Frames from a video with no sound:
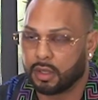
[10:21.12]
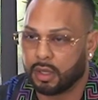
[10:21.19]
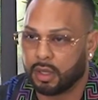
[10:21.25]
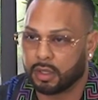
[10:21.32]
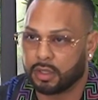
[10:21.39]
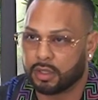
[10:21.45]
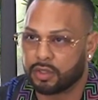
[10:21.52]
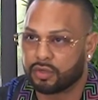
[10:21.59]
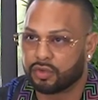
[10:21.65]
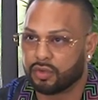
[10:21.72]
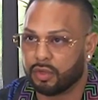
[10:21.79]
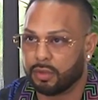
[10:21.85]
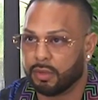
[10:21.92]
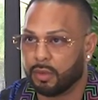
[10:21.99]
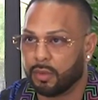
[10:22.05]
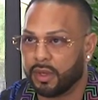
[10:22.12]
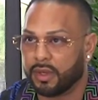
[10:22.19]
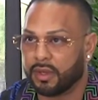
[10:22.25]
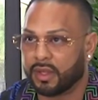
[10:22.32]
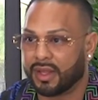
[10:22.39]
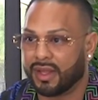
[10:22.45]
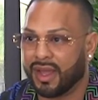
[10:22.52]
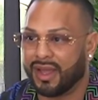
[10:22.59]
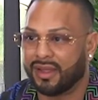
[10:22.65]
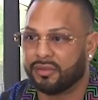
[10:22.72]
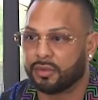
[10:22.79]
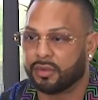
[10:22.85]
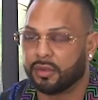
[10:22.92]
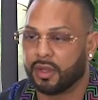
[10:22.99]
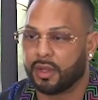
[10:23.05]
uncontrollable when the guys
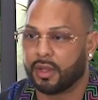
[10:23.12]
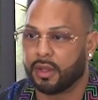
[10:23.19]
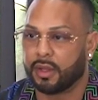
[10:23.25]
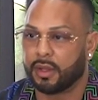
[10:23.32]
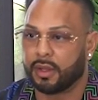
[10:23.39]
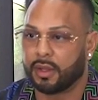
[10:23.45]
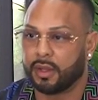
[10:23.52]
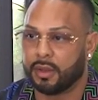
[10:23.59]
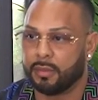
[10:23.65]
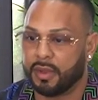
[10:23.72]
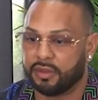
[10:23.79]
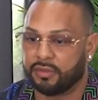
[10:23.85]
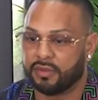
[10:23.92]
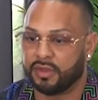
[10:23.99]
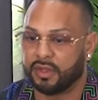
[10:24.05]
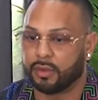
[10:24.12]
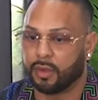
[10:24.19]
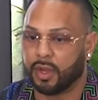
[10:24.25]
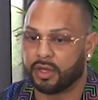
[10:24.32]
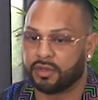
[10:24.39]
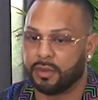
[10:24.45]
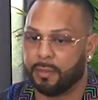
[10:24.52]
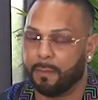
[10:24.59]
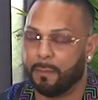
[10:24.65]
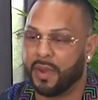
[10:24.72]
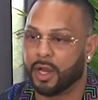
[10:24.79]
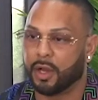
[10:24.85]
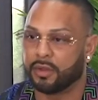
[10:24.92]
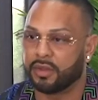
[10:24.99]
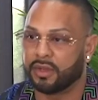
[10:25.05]
were in men's physique were actually
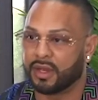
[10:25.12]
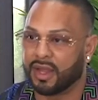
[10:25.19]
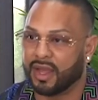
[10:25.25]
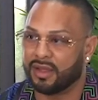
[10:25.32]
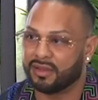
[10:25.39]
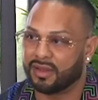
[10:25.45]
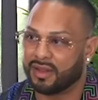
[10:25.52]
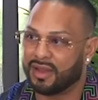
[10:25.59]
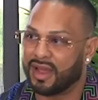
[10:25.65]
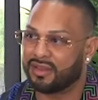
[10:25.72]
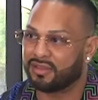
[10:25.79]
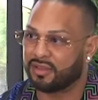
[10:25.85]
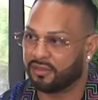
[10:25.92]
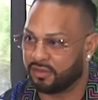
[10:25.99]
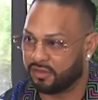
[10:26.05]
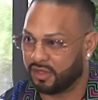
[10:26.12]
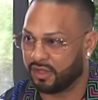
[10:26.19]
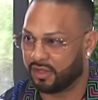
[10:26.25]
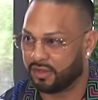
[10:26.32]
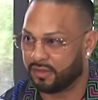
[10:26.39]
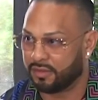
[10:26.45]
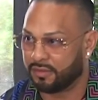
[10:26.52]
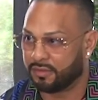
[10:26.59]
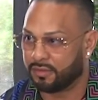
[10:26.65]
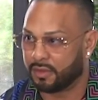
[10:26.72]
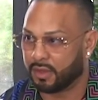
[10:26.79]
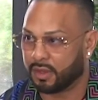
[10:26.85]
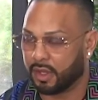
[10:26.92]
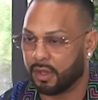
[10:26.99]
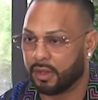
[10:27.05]
bigger than the guys in classic physique.
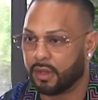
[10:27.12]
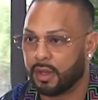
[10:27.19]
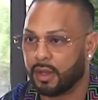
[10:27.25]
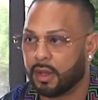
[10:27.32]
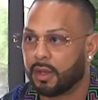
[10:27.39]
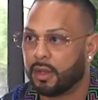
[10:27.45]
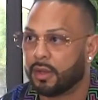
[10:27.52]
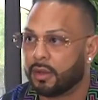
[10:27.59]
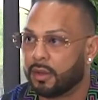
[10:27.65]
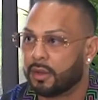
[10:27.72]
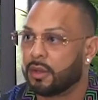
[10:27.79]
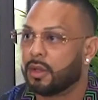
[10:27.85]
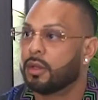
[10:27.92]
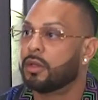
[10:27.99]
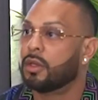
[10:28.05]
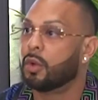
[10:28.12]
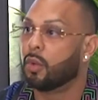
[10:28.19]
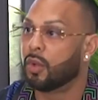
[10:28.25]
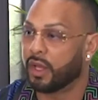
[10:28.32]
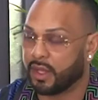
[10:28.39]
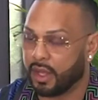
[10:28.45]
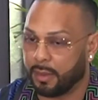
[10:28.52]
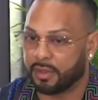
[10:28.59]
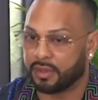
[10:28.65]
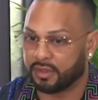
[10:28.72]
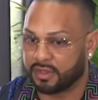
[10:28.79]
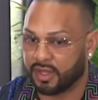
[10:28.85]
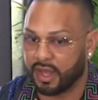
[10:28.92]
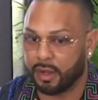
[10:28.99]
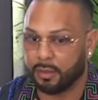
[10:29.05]
Okay. Because there's no weight cap at the time. No weight cap at the
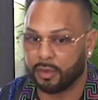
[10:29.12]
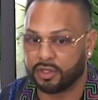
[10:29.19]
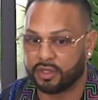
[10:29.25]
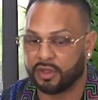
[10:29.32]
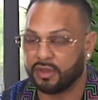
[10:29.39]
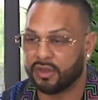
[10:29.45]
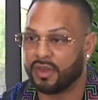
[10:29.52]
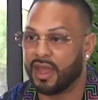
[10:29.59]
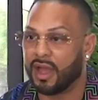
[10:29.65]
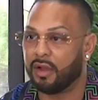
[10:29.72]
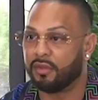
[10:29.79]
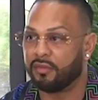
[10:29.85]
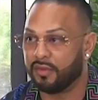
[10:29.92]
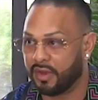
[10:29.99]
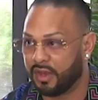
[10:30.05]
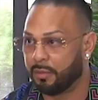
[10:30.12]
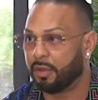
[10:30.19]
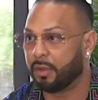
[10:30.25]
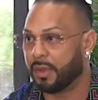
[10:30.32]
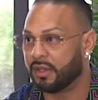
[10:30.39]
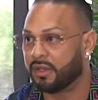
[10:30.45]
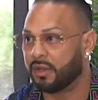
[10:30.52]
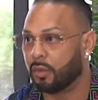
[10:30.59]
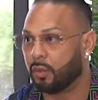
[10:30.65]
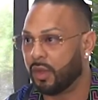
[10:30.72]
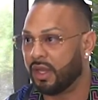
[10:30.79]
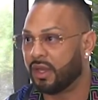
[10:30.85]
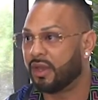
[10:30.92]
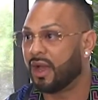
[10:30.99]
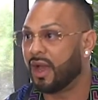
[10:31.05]
time, which you now have implemented a
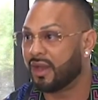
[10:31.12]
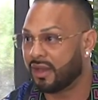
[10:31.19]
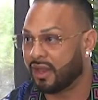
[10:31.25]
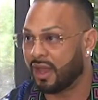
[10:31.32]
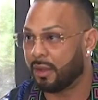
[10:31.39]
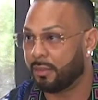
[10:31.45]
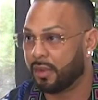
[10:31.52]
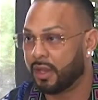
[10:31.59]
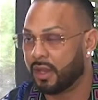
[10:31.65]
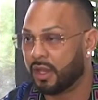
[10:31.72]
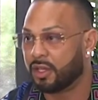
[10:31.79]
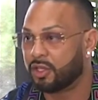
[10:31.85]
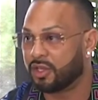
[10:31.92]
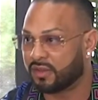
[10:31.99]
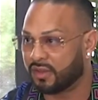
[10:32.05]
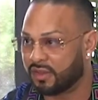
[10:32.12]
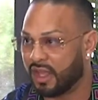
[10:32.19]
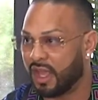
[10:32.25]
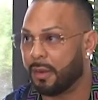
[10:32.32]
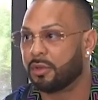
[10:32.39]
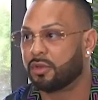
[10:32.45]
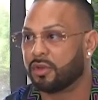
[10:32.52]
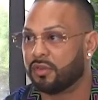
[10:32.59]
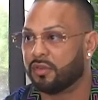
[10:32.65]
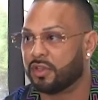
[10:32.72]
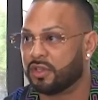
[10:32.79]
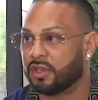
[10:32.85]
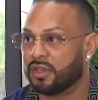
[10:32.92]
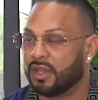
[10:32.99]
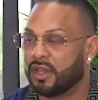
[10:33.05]
weight and height cap just like the amateur
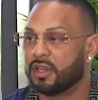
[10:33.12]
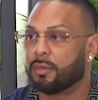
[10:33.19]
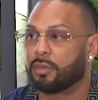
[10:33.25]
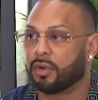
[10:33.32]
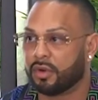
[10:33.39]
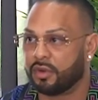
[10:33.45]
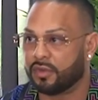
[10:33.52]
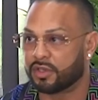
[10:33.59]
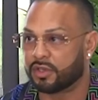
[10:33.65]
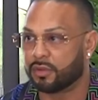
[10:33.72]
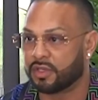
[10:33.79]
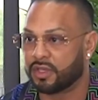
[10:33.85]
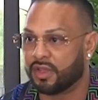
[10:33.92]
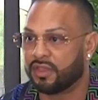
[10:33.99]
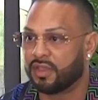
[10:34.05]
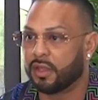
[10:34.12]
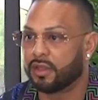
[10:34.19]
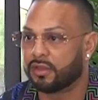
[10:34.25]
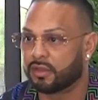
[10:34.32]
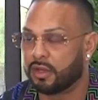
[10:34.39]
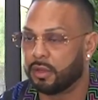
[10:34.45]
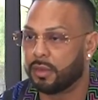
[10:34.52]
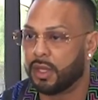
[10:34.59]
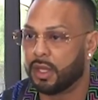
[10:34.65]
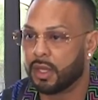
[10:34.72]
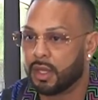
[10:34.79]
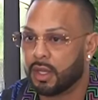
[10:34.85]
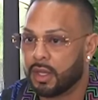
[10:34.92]
division in the pro division, which I think is going to be